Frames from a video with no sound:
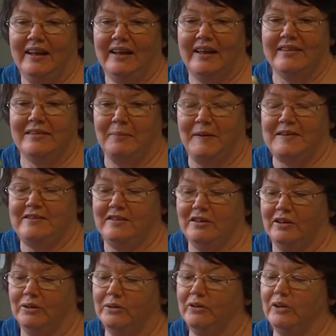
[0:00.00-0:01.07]
Get the best you
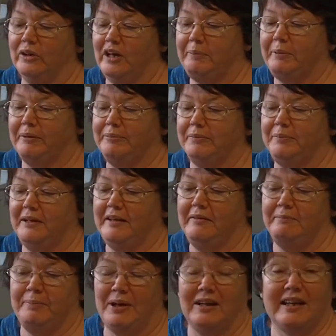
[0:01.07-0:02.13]
can order.
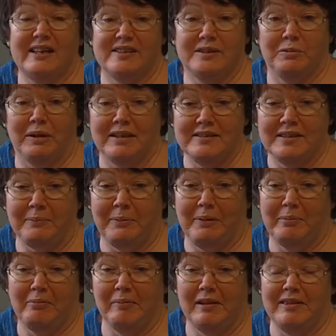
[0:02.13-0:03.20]
Probably polyester ones are
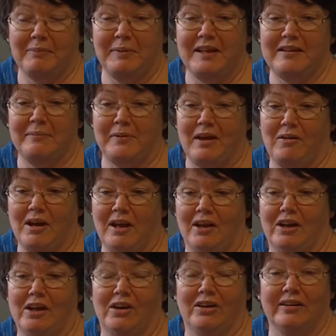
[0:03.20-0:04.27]
probably the better, though. I
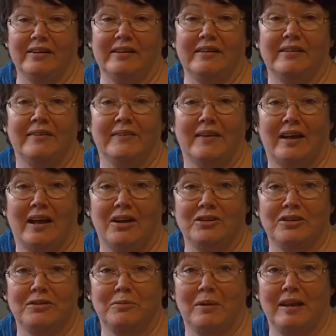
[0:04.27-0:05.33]
like cotton
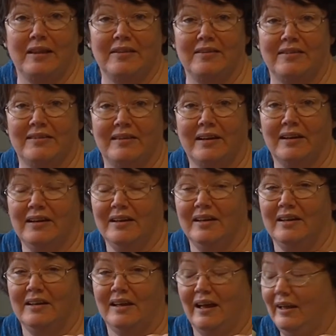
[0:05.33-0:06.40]
coated ones,
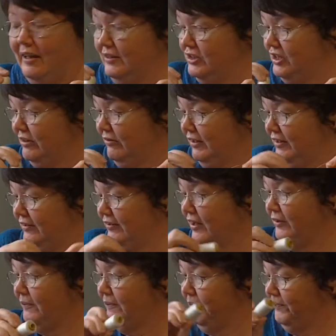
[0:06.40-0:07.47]
and generally.
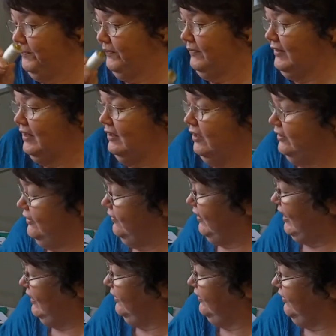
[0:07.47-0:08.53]
So, lots of
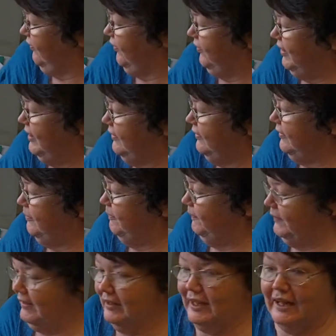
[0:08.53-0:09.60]
colours of threads.
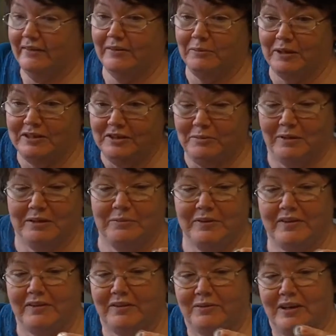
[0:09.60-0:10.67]
The other one you want
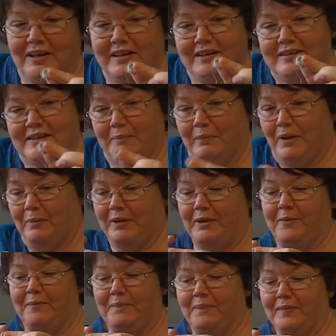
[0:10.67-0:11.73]
with the thread is the
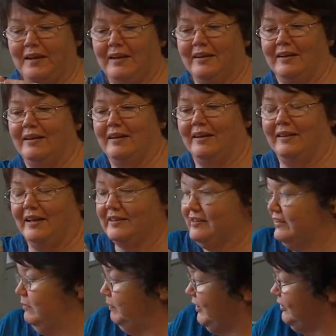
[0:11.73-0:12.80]
bobbin. That's
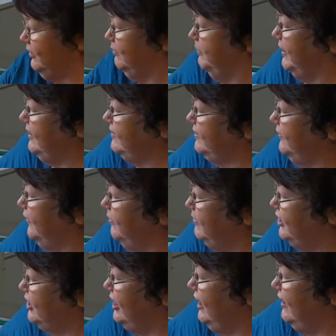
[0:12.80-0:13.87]
the bottom piece of the
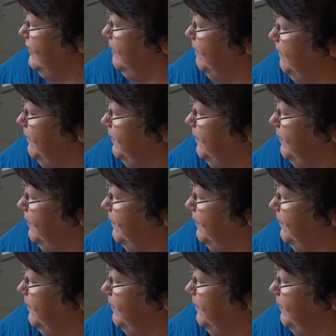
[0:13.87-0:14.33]
machine.